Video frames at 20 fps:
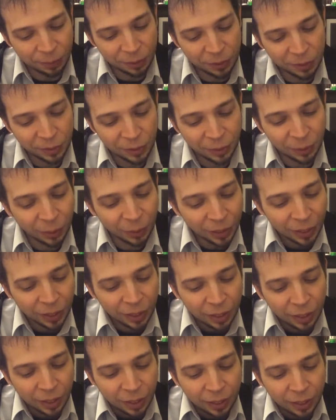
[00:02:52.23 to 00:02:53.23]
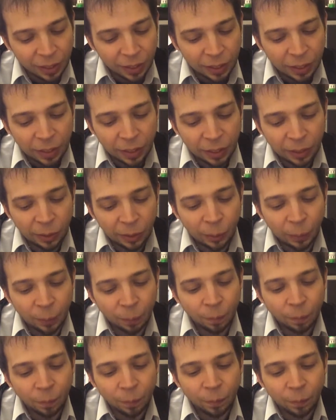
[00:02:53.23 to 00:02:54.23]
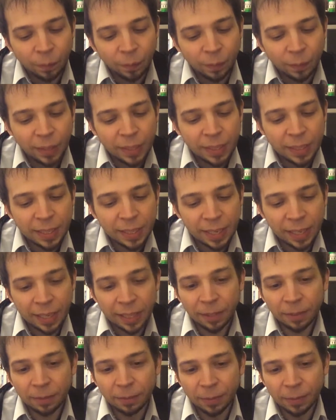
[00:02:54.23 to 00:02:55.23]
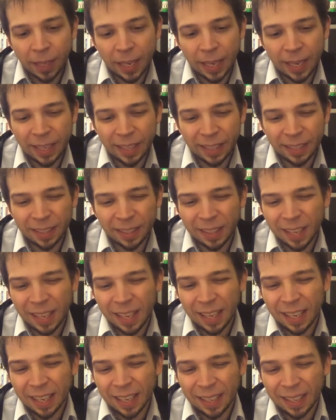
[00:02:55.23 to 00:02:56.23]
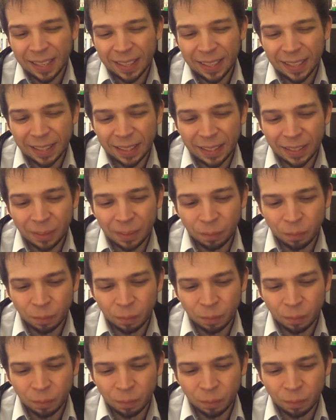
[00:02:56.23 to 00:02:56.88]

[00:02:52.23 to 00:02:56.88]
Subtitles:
So you know, it's kind of like it's